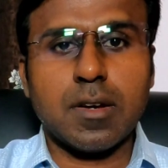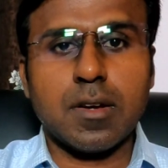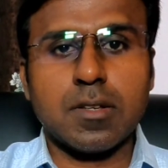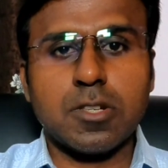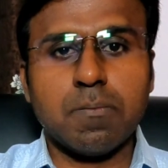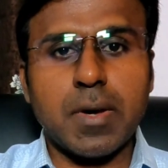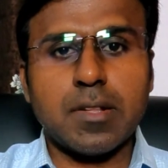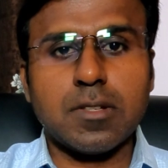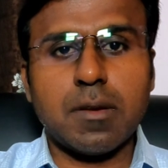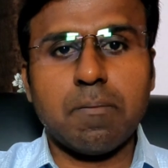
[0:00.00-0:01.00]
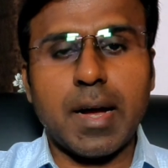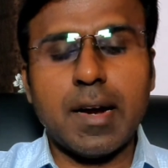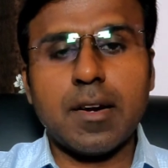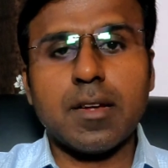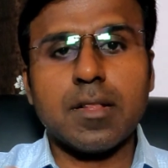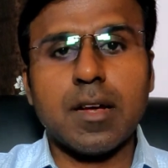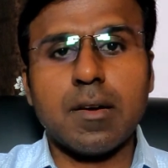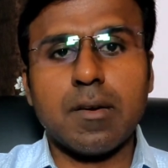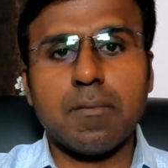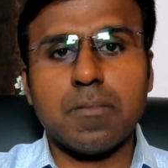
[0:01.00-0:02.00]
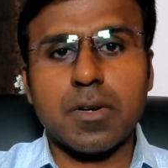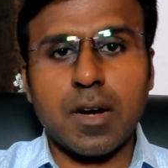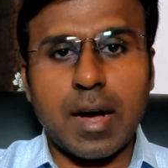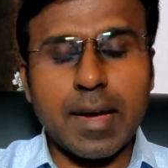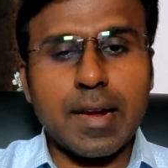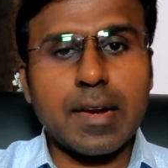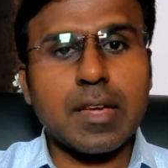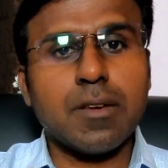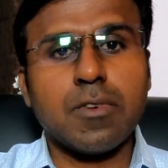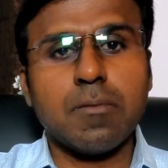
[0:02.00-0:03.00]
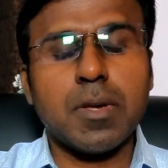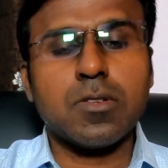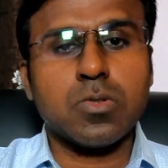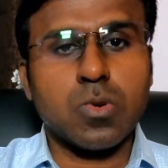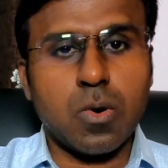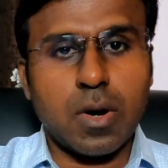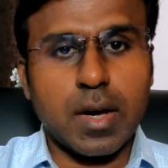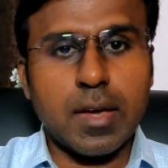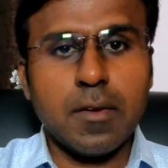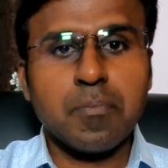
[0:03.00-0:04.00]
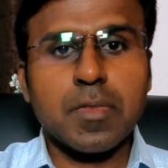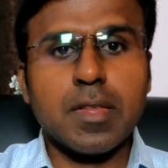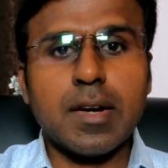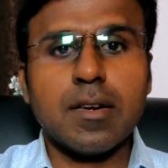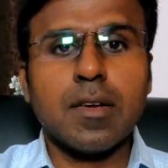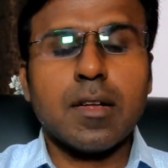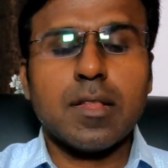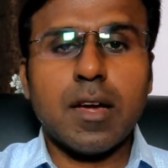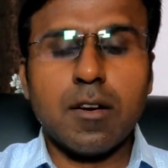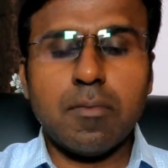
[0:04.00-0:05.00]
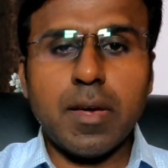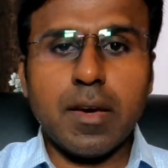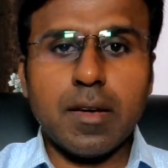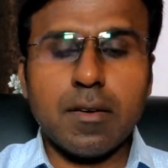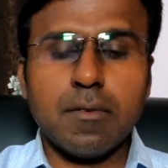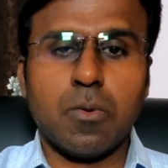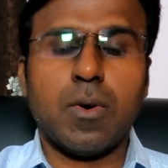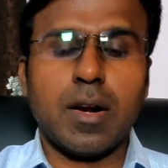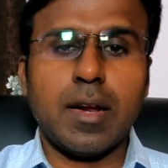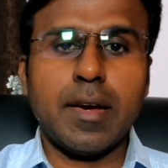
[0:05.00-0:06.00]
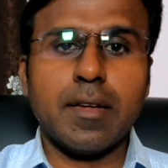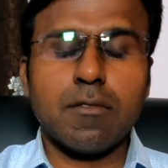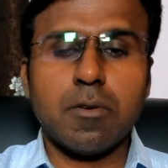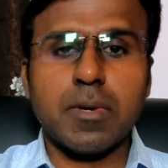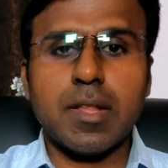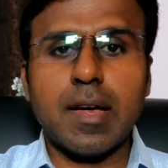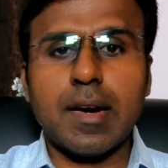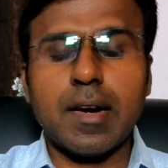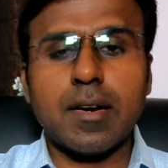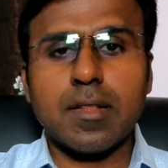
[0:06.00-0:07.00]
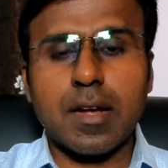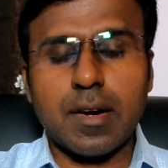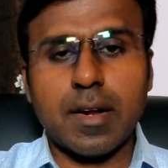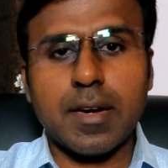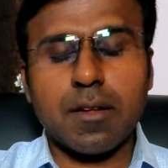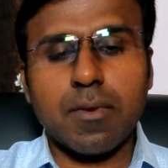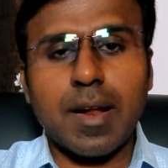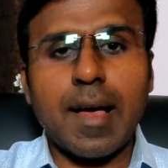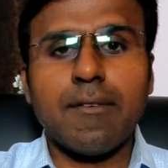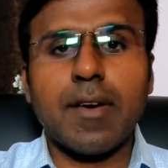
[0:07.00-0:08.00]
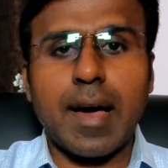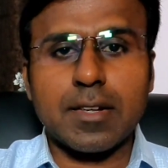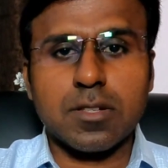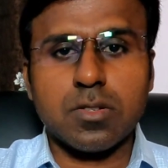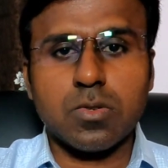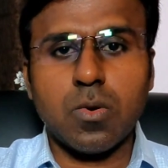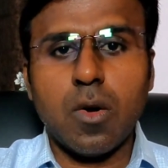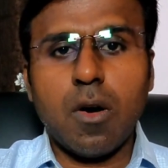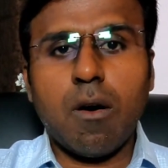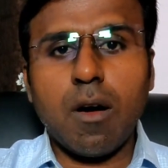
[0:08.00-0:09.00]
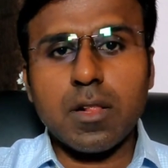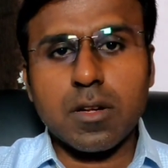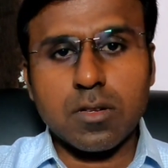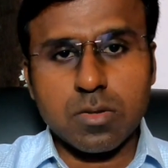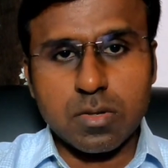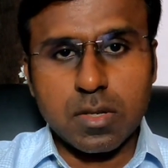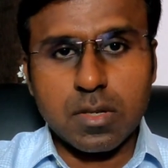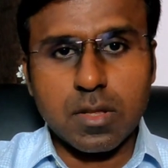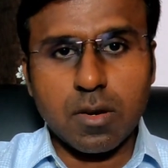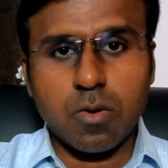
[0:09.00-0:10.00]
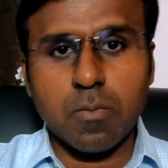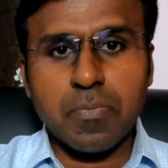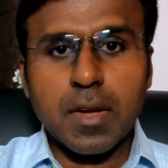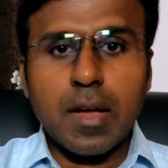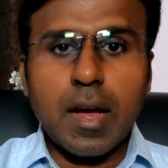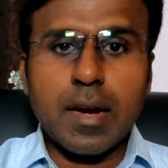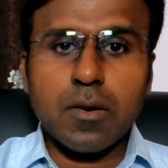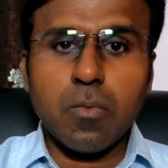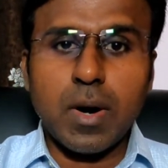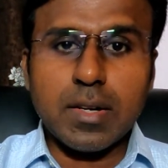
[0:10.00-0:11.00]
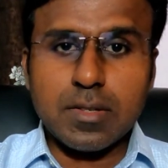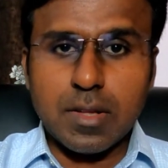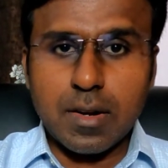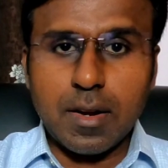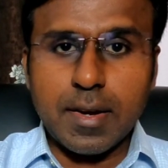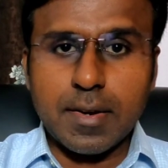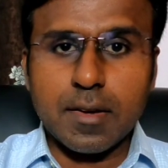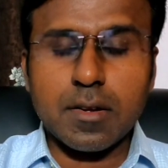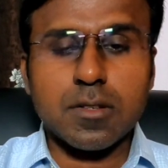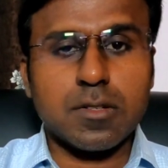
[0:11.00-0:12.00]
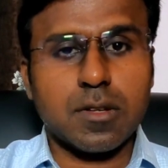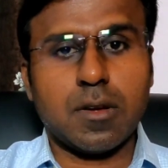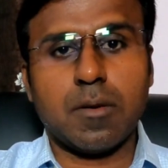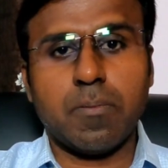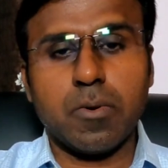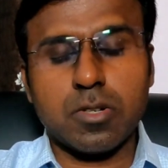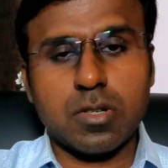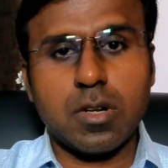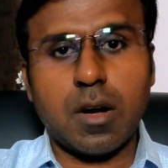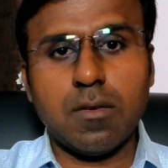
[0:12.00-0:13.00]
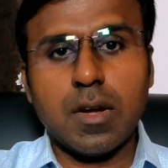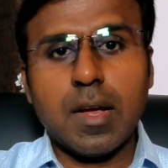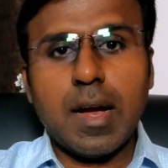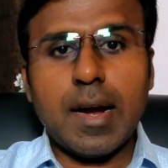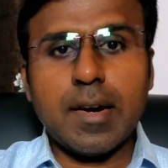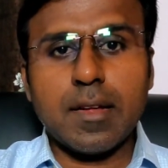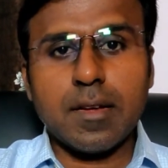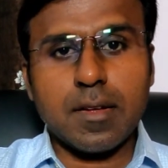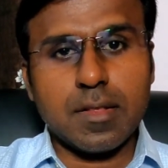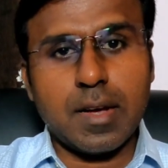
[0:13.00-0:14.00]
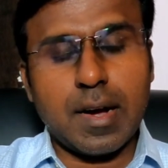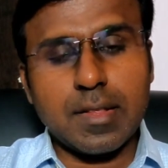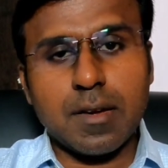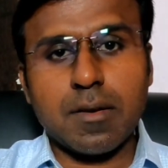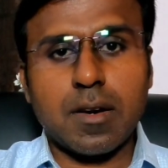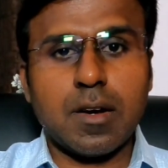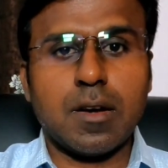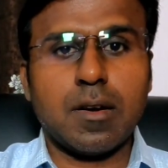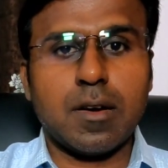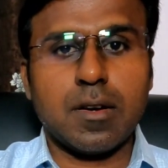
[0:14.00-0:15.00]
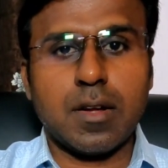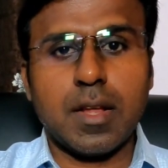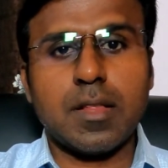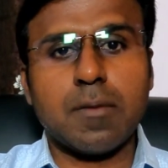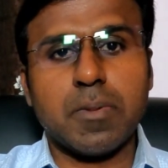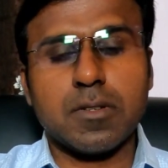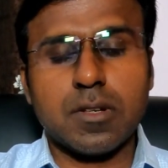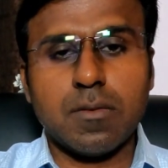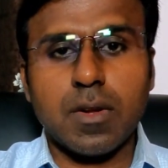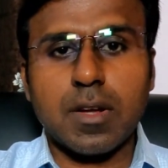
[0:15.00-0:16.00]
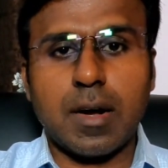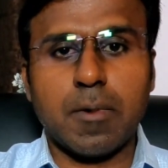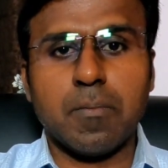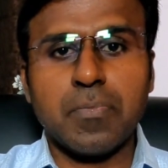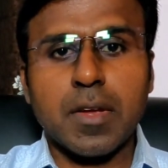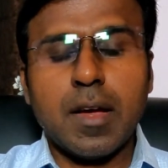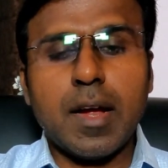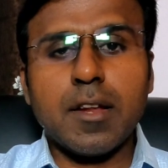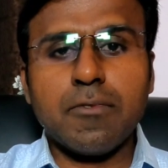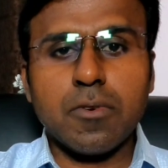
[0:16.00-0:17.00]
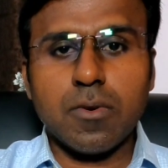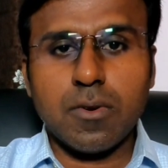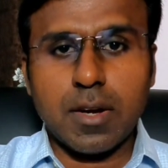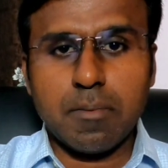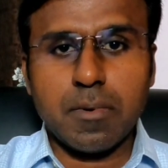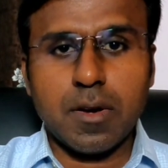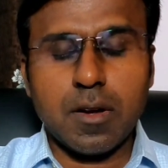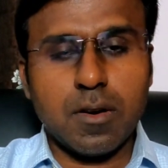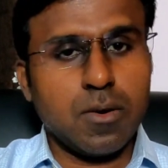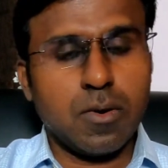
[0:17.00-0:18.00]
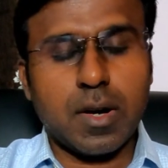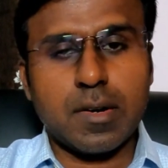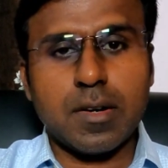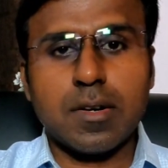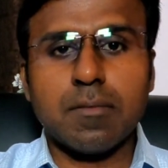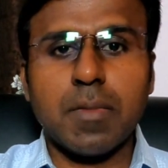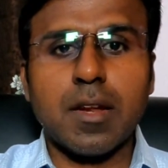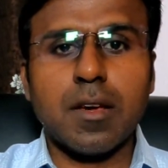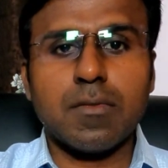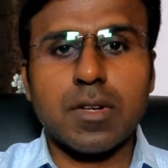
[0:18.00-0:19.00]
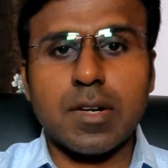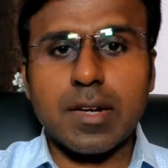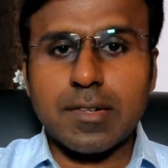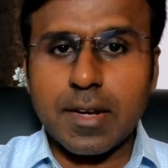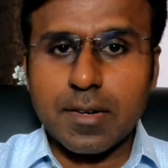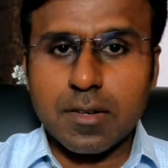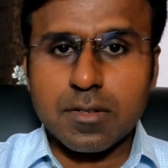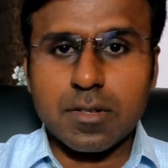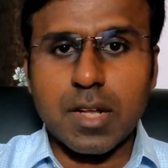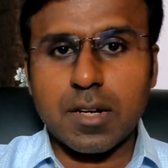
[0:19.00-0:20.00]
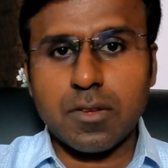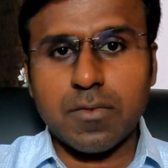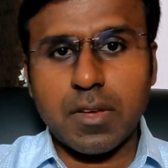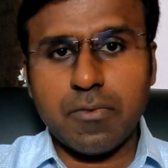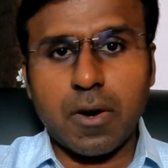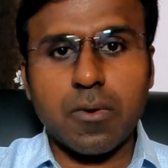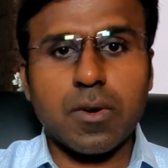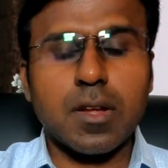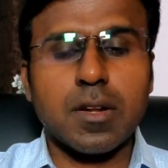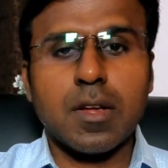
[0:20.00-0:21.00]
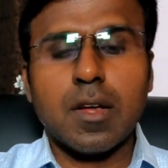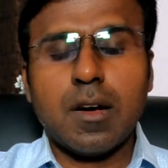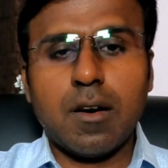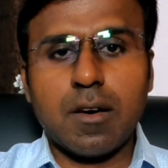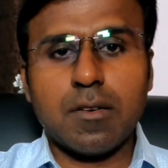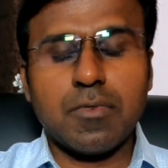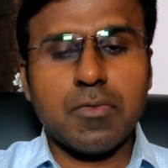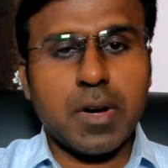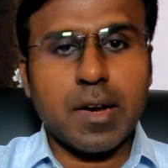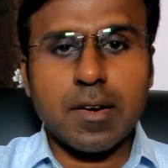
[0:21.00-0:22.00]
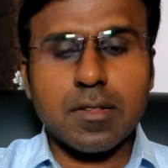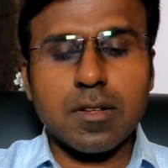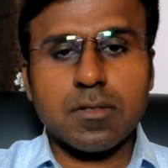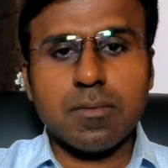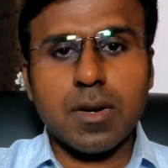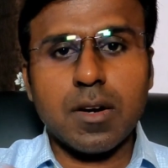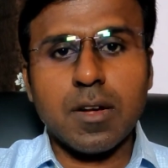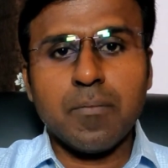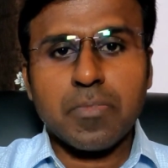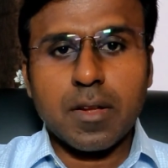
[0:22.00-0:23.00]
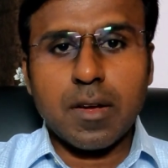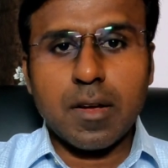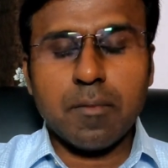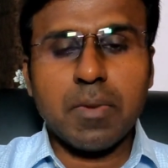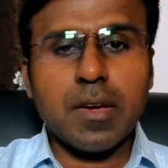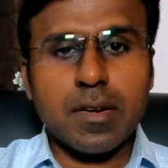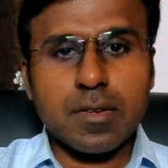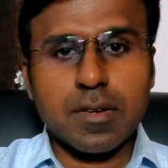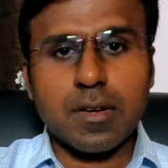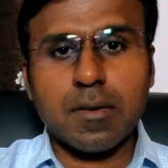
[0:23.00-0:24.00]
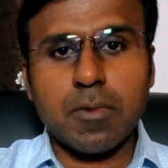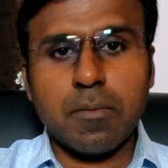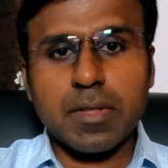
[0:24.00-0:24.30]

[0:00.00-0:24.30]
in the chimpanzee band, the uh, hierarchy will be so high that there will be a, uh, one leader will be there and that leader will have access to all the resources in the group and once that leader is uh, pushed down and uh, the other uh, another person will come up and if you look up uh, look at it many of the dictators that we found in or we find in this world uh, be it uh,